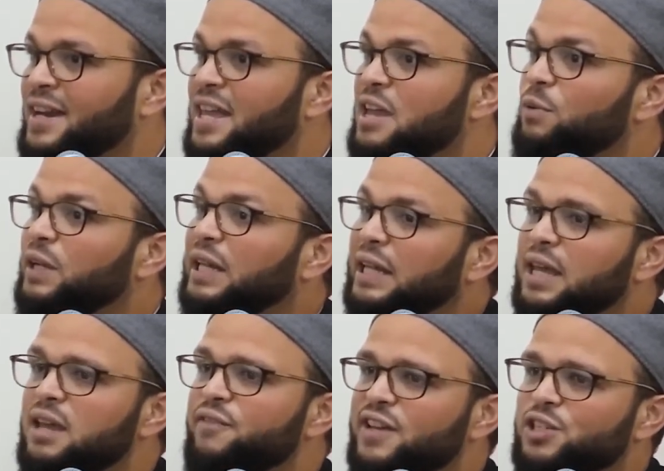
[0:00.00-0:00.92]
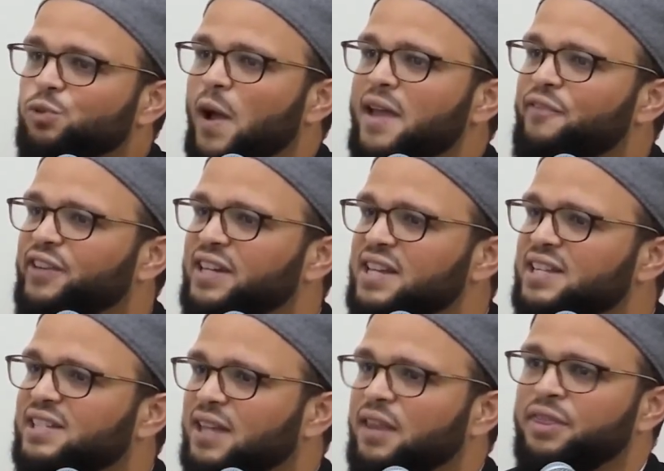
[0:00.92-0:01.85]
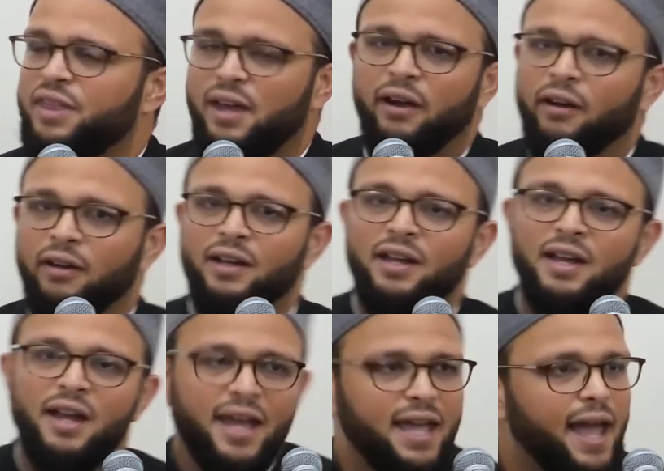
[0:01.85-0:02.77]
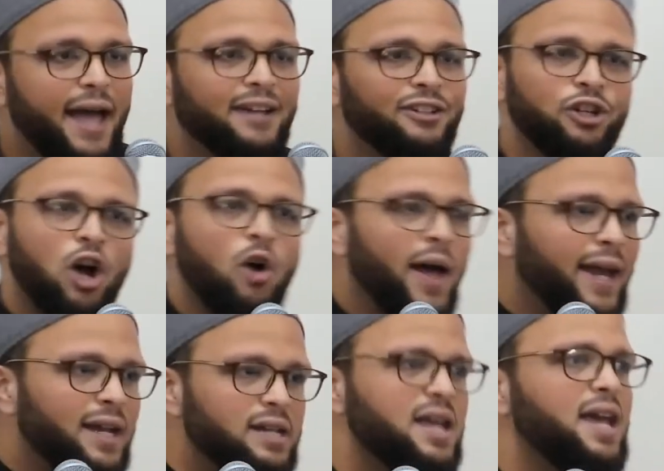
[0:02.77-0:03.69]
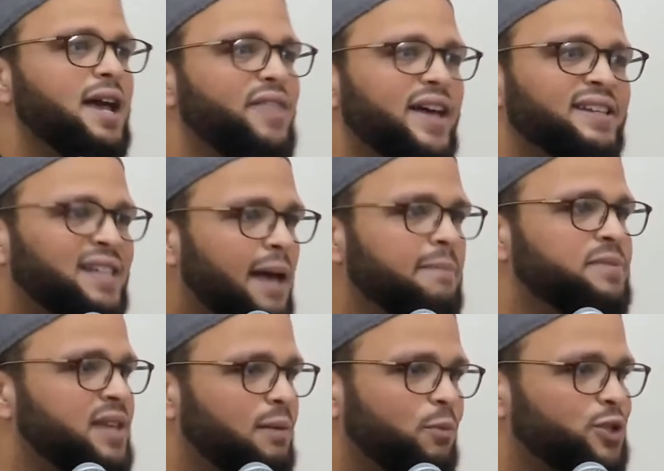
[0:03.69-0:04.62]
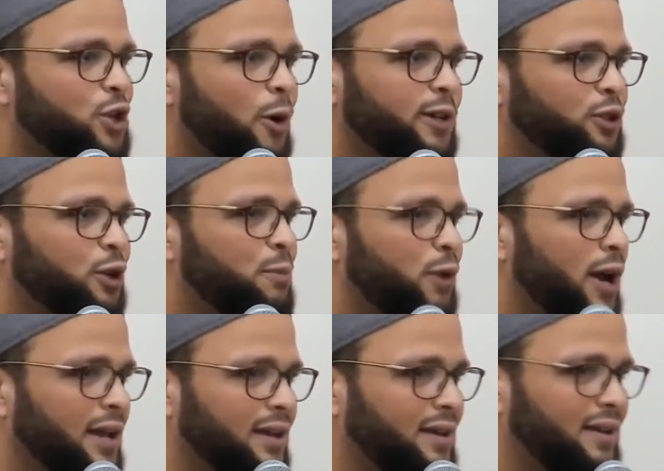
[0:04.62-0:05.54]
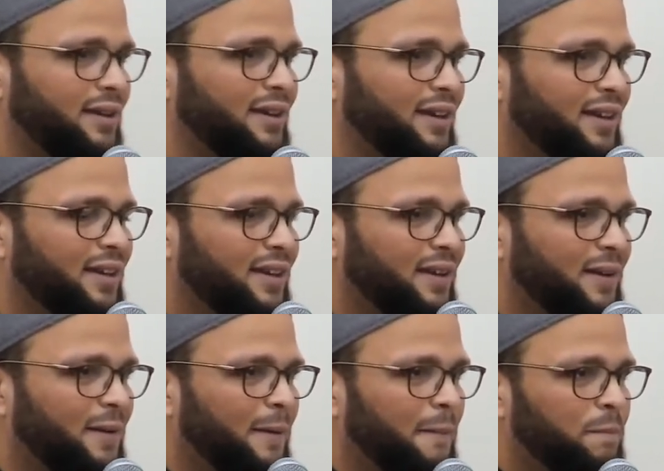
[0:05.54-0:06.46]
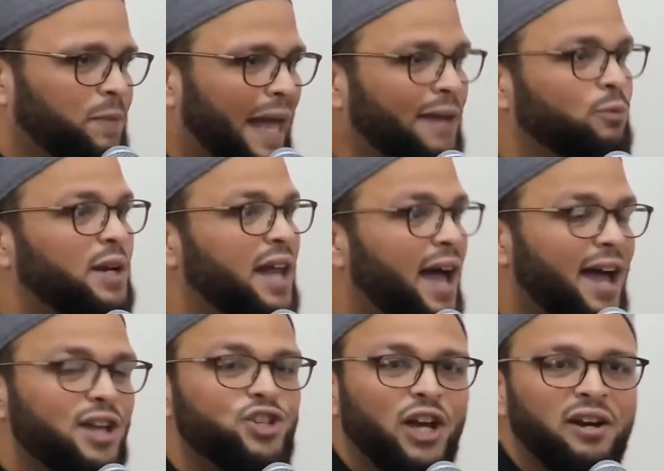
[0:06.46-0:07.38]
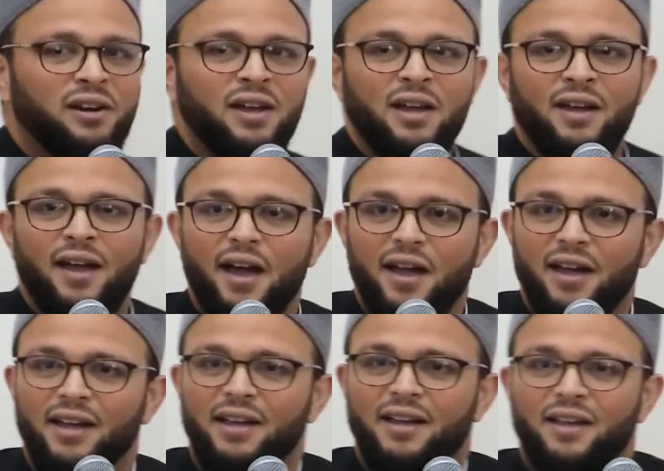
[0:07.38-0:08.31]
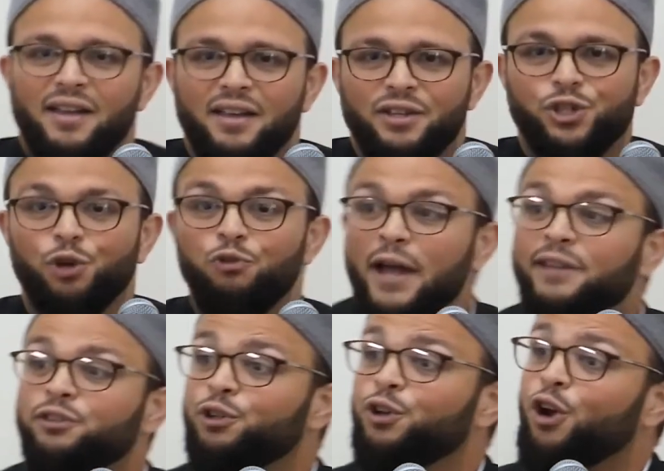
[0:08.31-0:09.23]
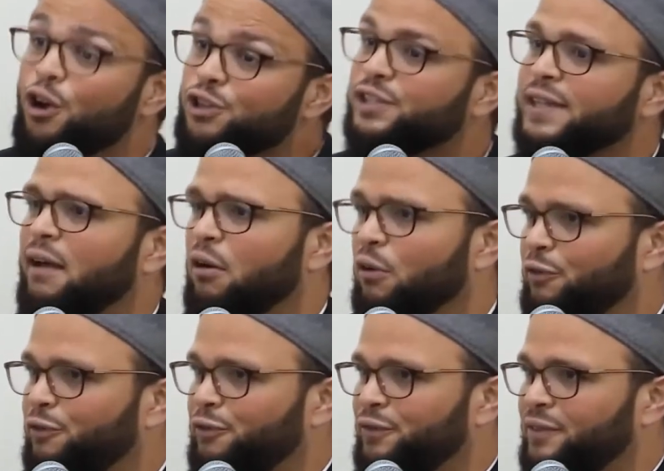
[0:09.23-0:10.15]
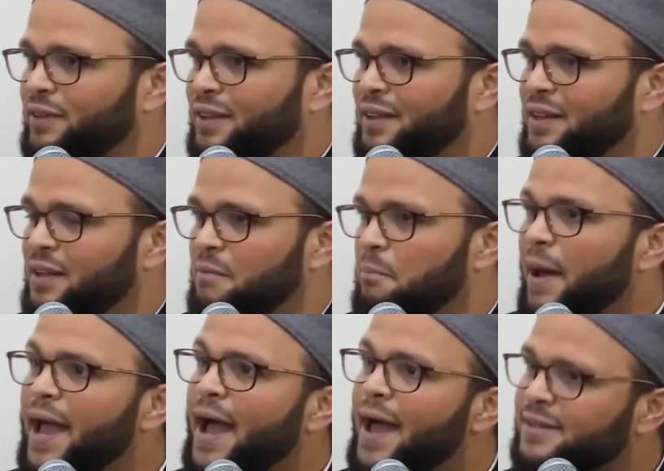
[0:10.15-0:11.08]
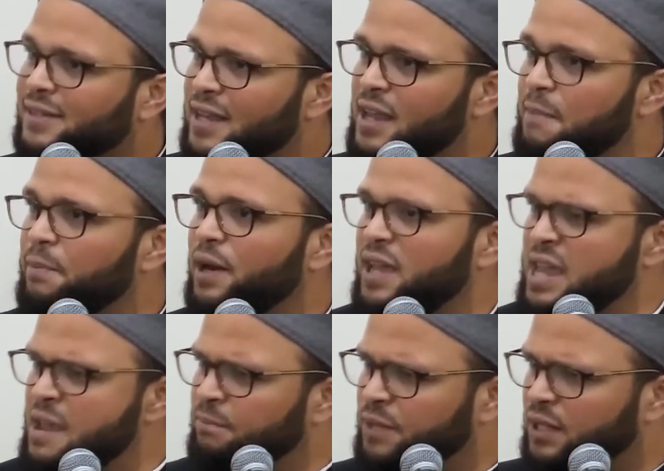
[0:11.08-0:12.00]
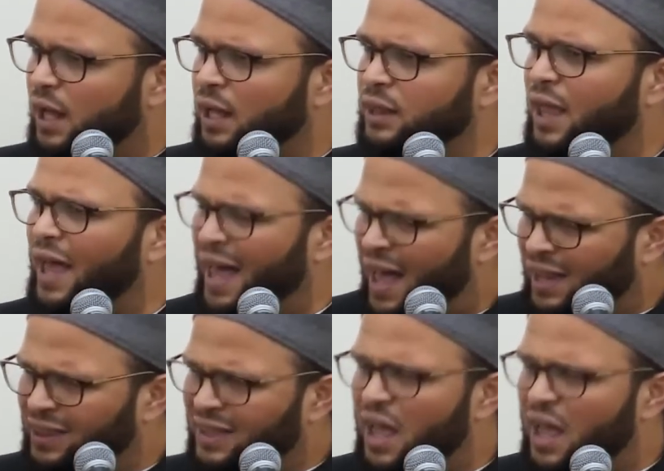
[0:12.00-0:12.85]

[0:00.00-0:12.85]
and he would leave his wife and his son there, he had no idea that Zamzam was going to break. And when Hajar surrendered herself by asking Ibrahim, Did Allah,